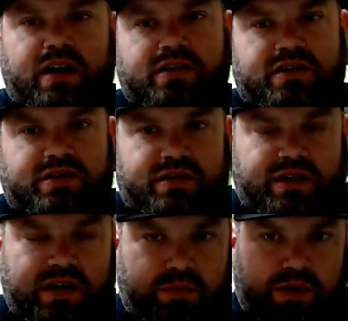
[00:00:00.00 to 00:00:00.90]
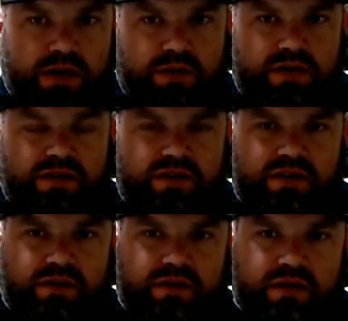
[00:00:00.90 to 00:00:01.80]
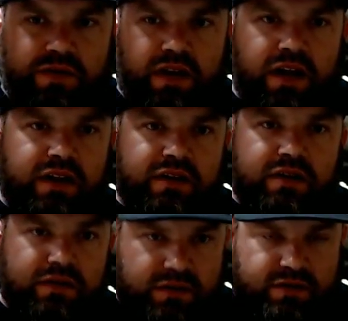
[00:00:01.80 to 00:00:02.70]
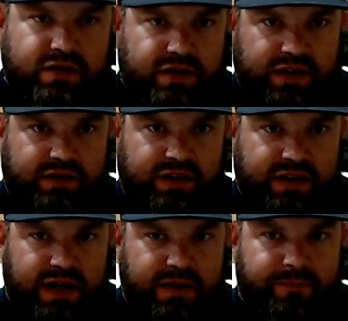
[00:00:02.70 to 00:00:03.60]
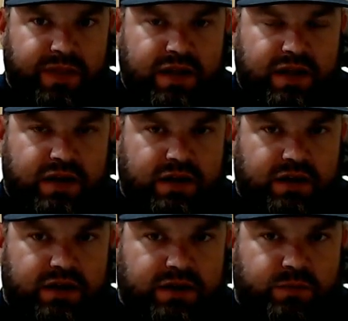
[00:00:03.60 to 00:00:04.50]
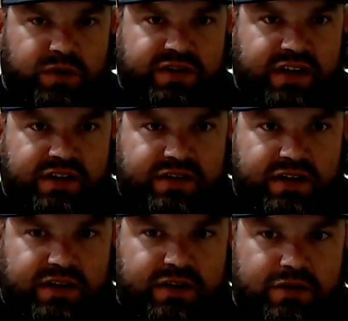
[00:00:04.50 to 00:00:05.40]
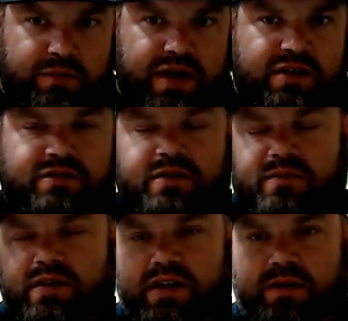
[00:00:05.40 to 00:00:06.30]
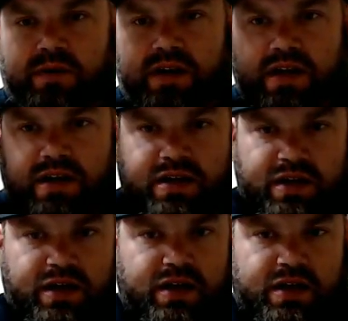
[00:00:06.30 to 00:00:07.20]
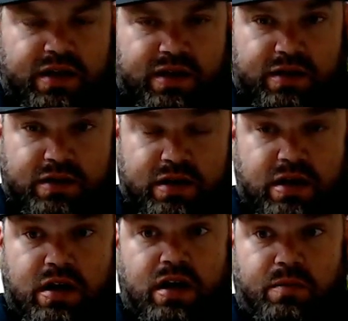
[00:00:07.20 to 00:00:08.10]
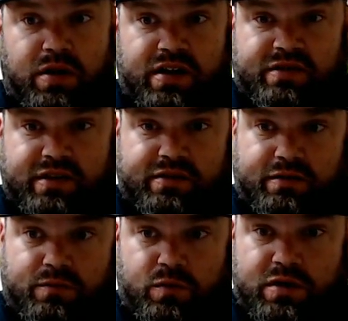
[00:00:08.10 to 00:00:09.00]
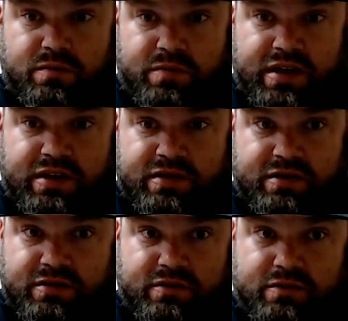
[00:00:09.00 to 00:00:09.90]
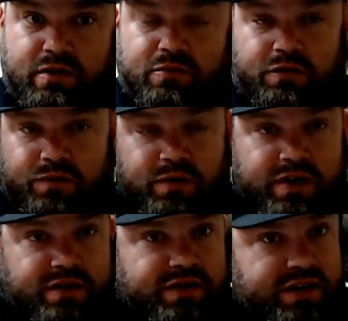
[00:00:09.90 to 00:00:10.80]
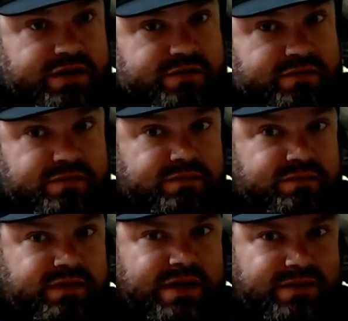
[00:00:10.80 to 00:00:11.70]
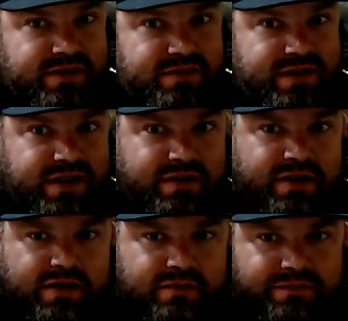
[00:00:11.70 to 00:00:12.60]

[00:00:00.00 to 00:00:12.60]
just to kind of play with and see if I liked it and things like that. Once I decided to go mainstream with it, I went ahead and got a Boss laser. One, because almost 4 years ago, they were the only thing around.